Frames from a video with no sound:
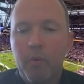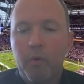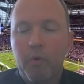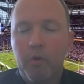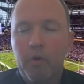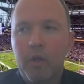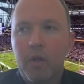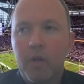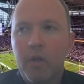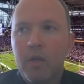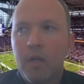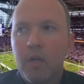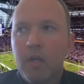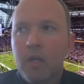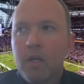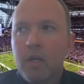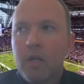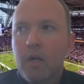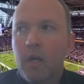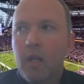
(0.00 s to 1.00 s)
weren't really
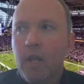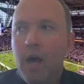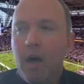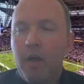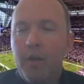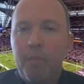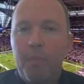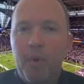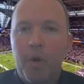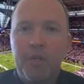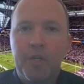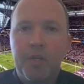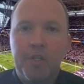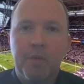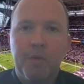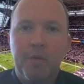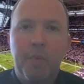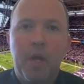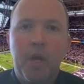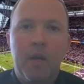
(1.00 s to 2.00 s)
allowed to
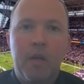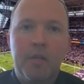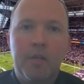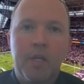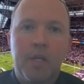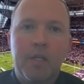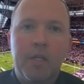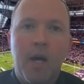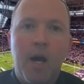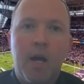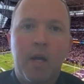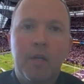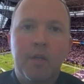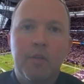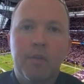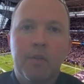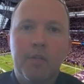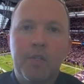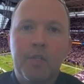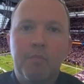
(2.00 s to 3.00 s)
participate in TikTok
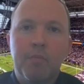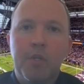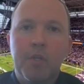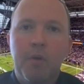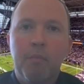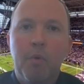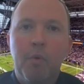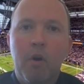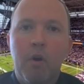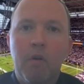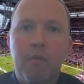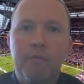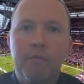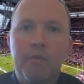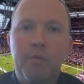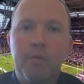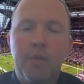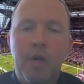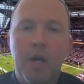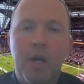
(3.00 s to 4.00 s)
until September of
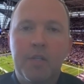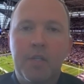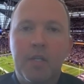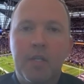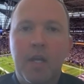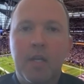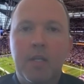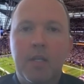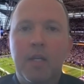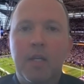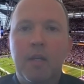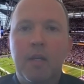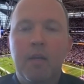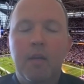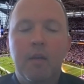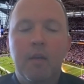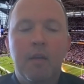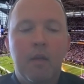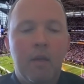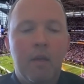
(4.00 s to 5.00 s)

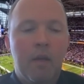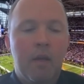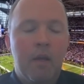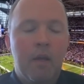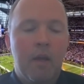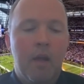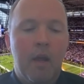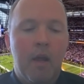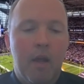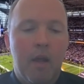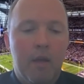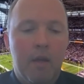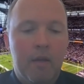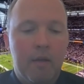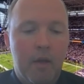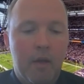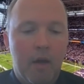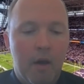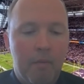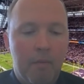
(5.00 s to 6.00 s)
2019.
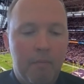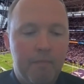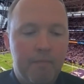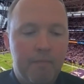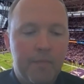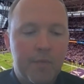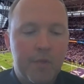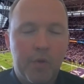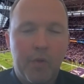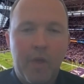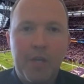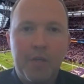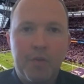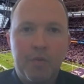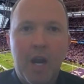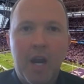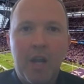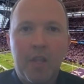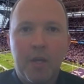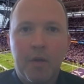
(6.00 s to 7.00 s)
And so that's
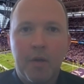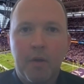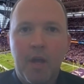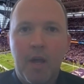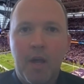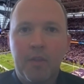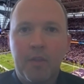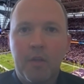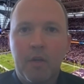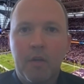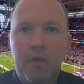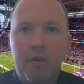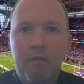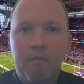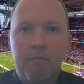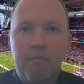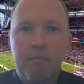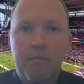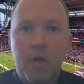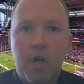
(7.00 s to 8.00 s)
right at
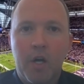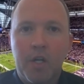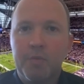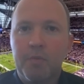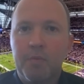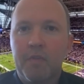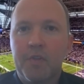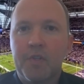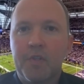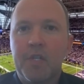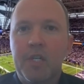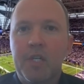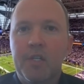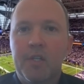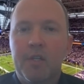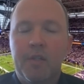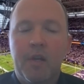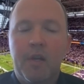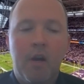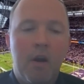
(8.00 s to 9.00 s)
the cusp of the
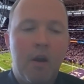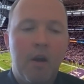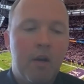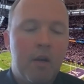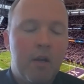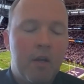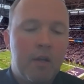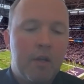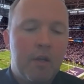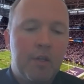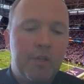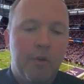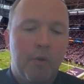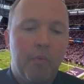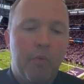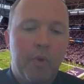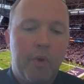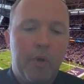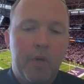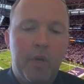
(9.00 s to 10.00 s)
season there.
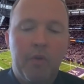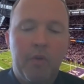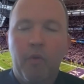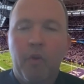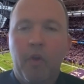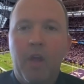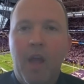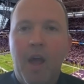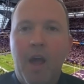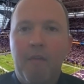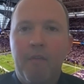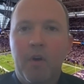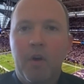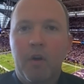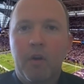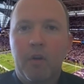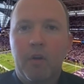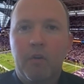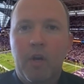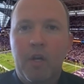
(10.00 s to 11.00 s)
So we didn't really have
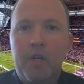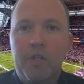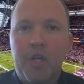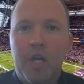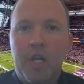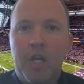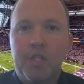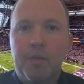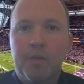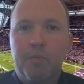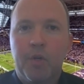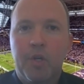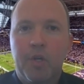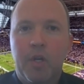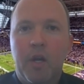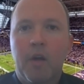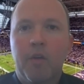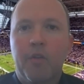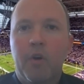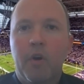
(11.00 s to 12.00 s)
a great chance to put
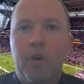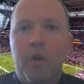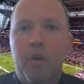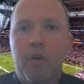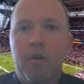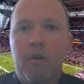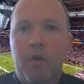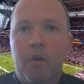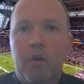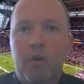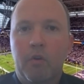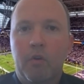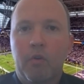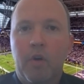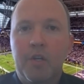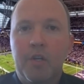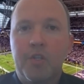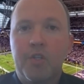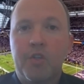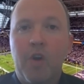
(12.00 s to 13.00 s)
together a
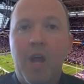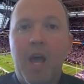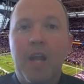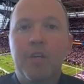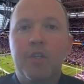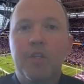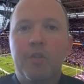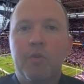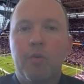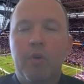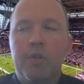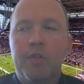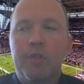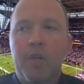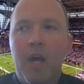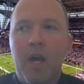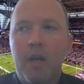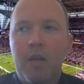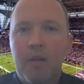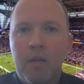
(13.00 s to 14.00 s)
great strategy towards
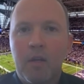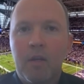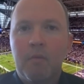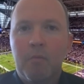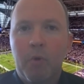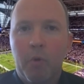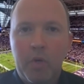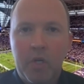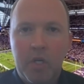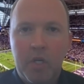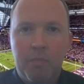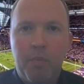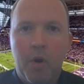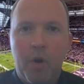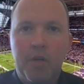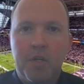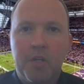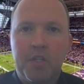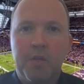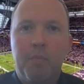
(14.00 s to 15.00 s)
that, but we did
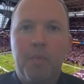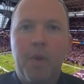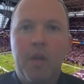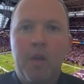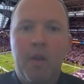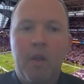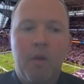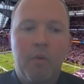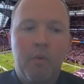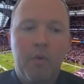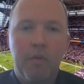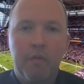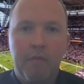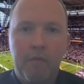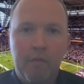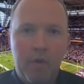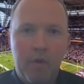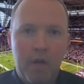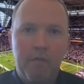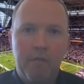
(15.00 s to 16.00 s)
participate in it
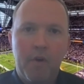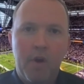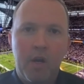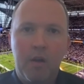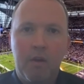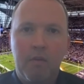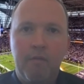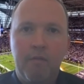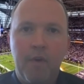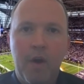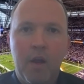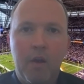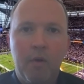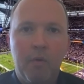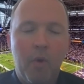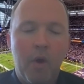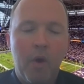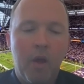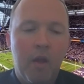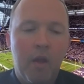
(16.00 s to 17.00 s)
in a very
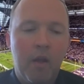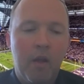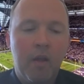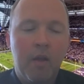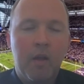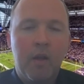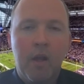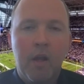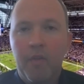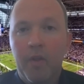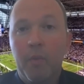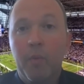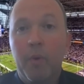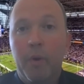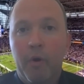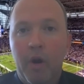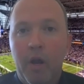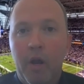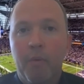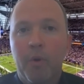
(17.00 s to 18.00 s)
confined way. And then
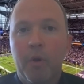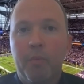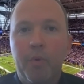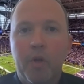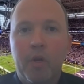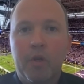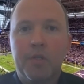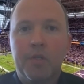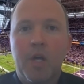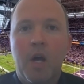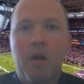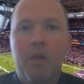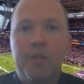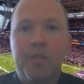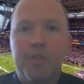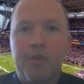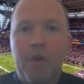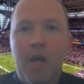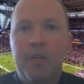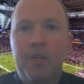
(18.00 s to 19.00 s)
we were able to put a solid
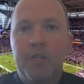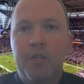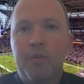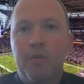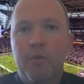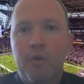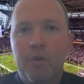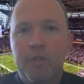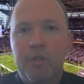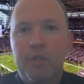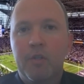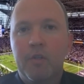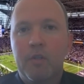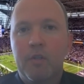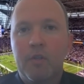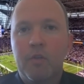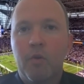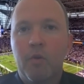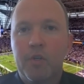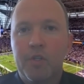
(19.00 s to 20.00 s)
strategy towards it
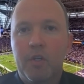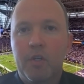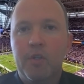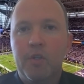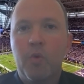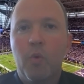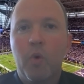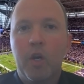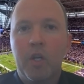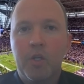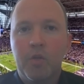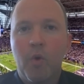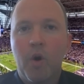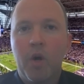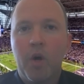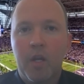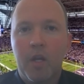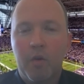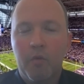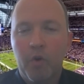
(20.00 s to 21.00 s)
in
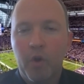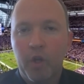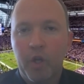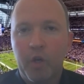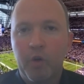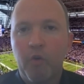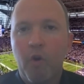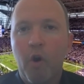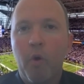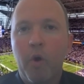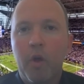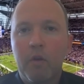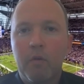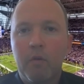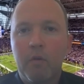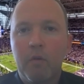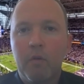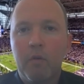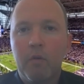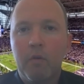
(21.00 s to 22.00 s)
2020 and really grow it.
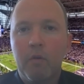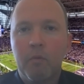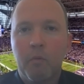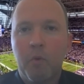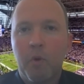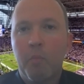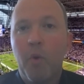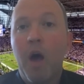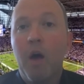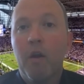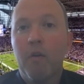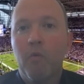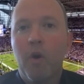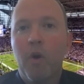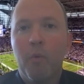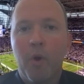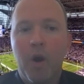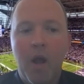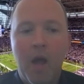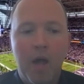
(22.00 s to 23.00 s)
And we're proud of where we're
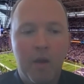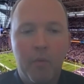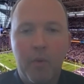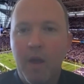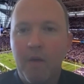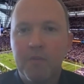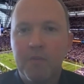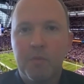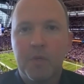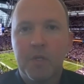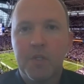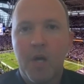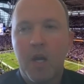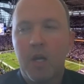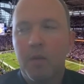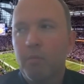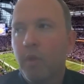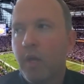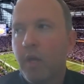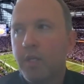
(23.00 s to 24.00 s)
at, and we have some exciting
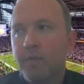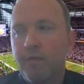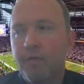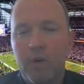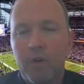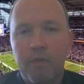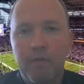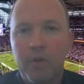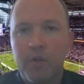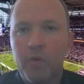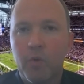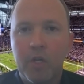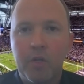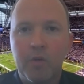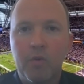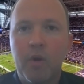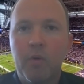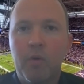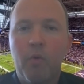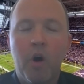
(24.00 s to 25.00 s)
plans for
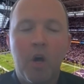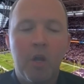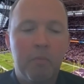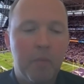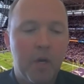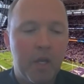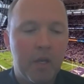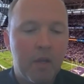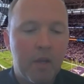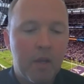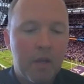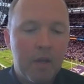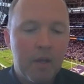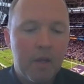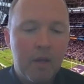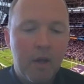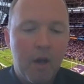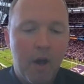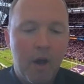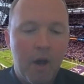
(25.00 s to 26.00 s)
2021. But
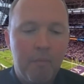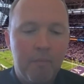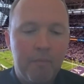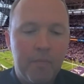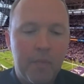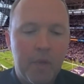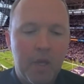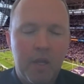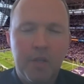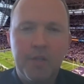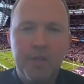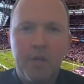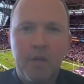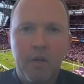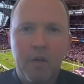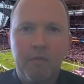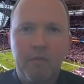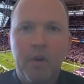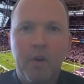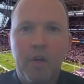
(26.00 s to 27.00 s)
it is
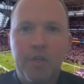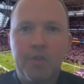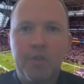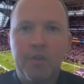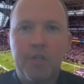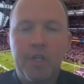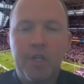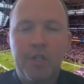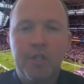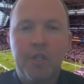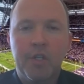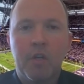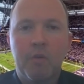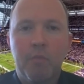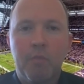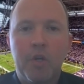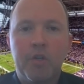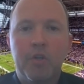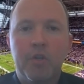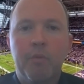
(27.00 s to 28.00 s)
a very strategic
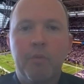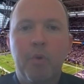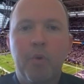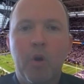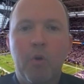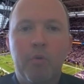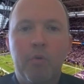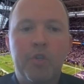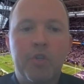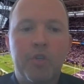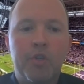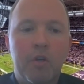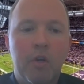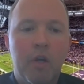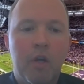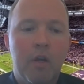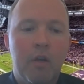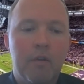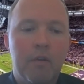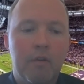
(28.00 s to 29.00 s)
and measured approach.
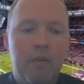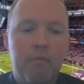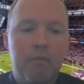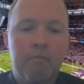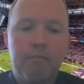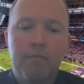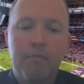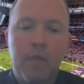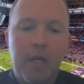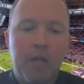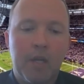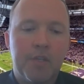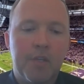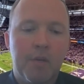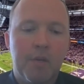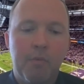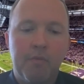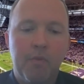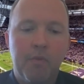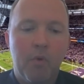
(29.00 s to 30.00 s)
And like I
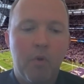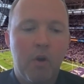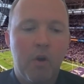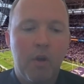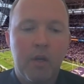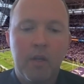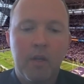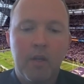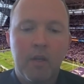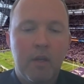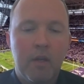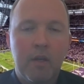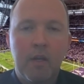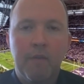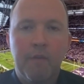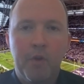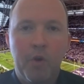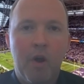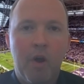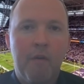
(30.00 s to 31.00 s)
said before, like
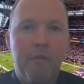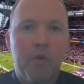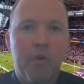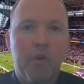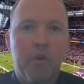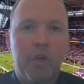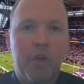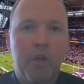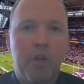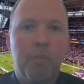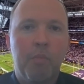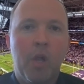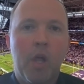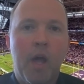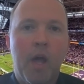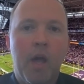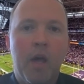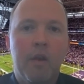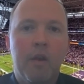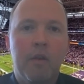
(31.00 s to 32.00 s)
if you don't have a really good
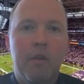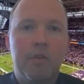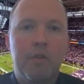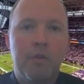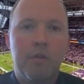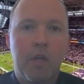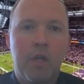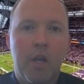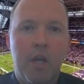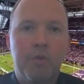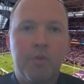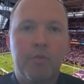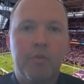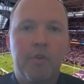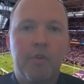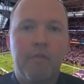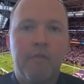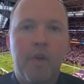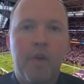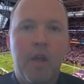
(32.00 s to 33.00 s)
plan to engage
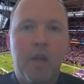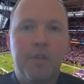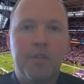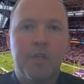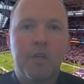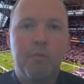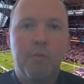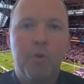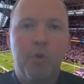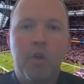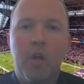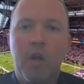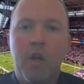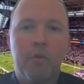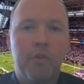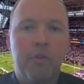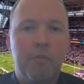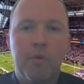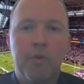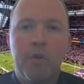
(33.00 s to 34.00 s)
with your fans and communicate
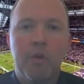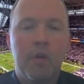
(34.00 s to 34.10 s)
with them,